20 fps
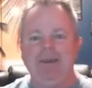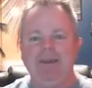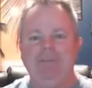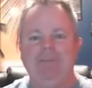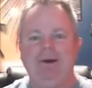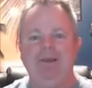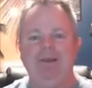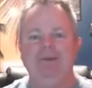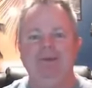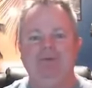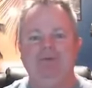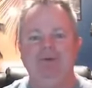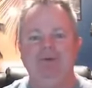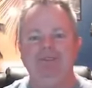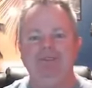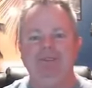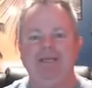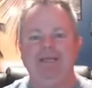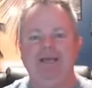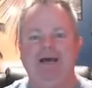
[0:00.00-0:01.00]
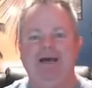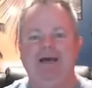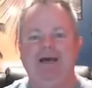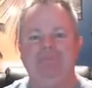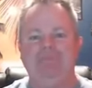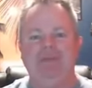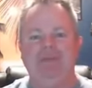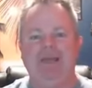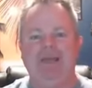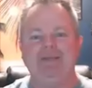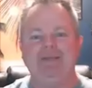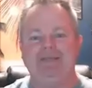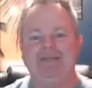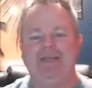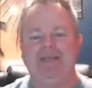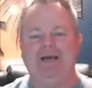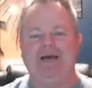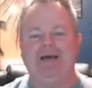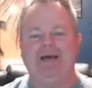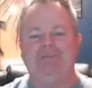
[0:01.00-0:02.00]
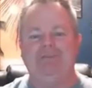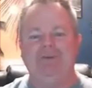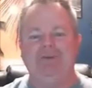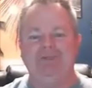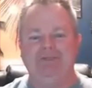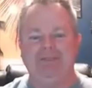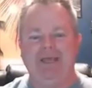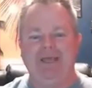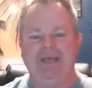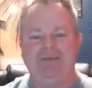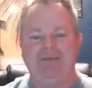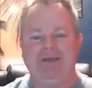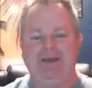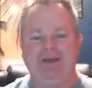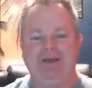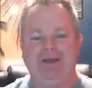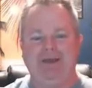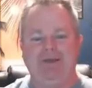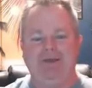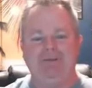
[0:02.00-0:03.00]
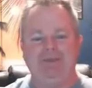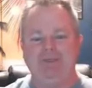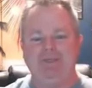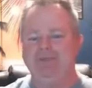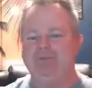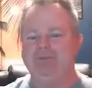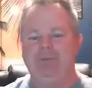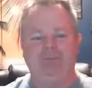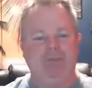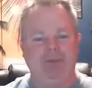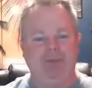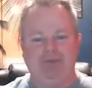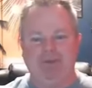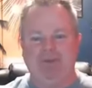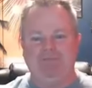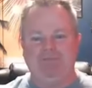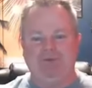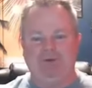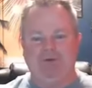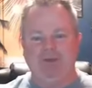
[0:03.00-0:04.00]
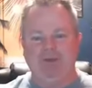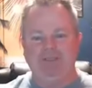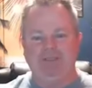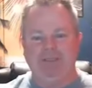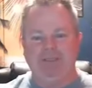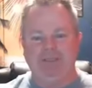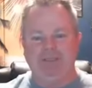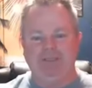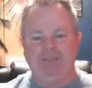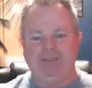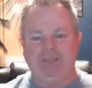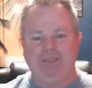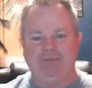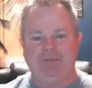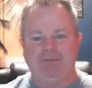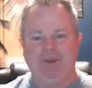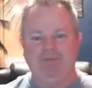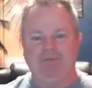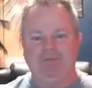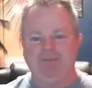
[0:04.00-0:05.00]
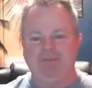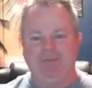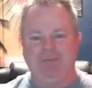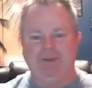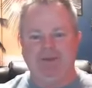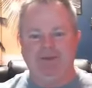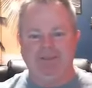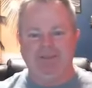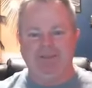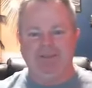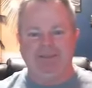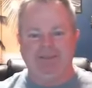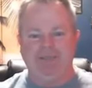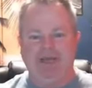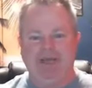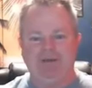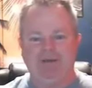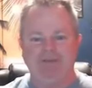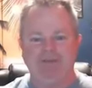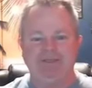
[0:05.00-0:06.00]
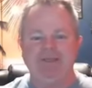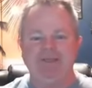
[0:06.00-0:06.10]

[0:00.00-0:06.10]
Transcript: But Kristie actually was saying really, which this would be great for Kristie, my buddy Kristie Childs,